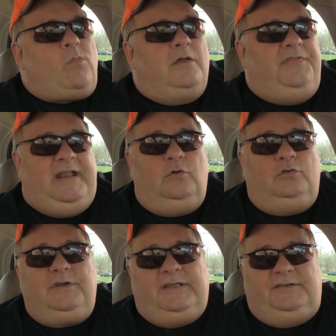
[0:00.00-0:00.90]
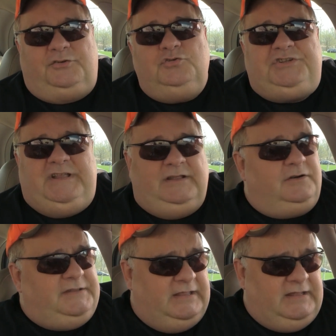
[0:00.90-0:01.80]
they don't look at sushi
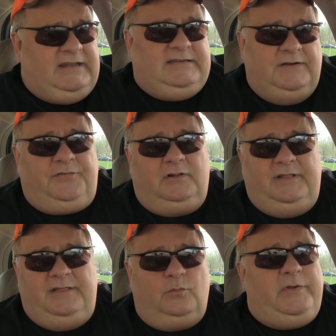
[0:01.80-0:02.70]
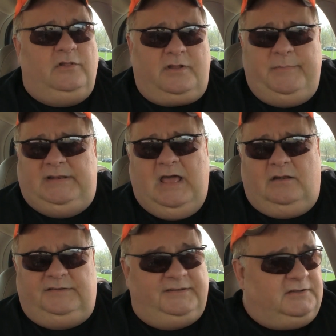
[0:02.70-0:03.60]
any differently than we look at
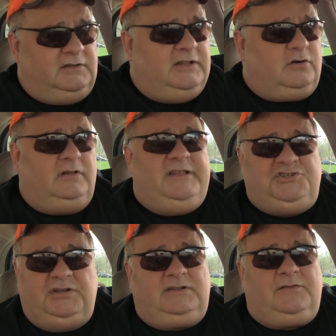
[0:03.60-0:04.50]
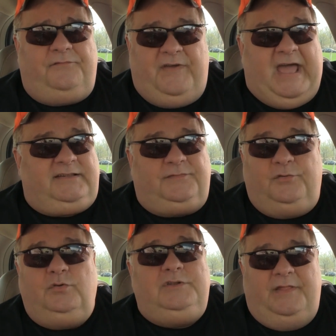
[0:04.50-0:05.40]
McDonald's. It's literally just fast
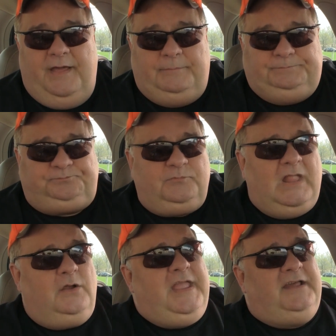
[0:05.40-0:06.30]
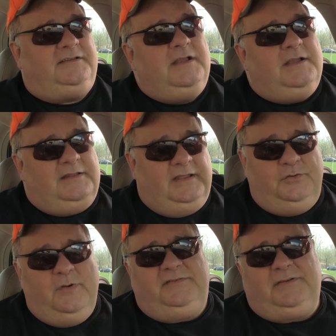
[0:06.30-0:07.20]
food to them. Now, yes, they
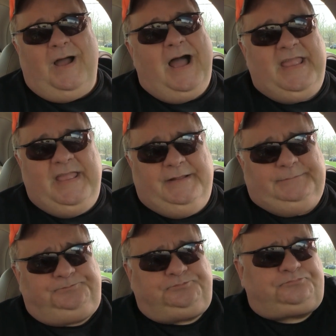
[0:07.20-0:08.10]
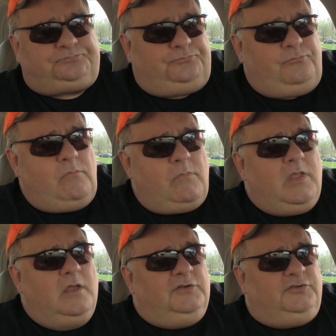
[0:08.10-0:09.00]
do have some high-end
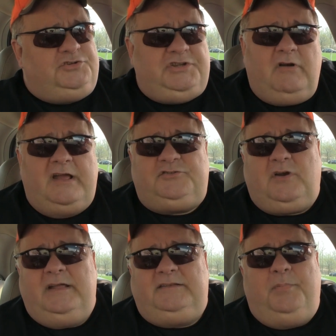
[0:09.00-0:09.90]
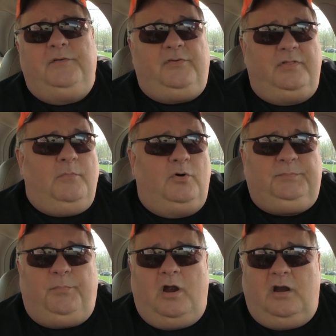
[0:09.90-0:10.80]
sushi restaurants, but for the
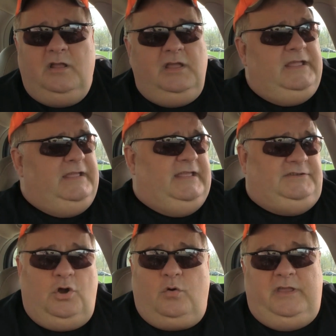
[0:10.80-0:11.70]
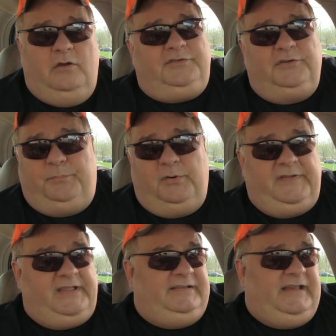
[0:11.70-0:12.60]
most part, in Tokyo is a
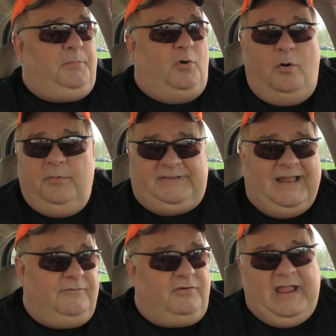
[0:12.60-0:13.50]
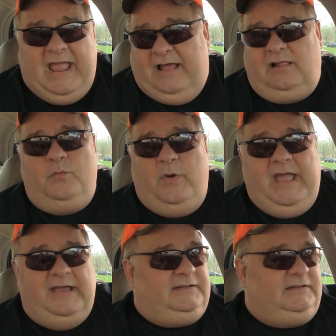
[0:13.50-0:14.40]
perfect example. Almost every alleyway
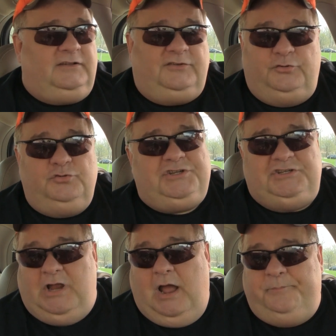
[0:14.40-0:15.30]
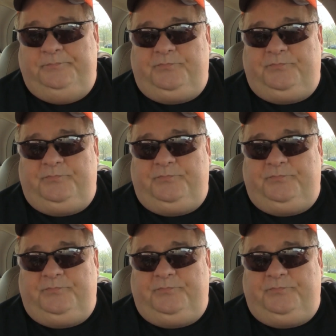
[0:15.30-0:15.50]
has a little sushi shop.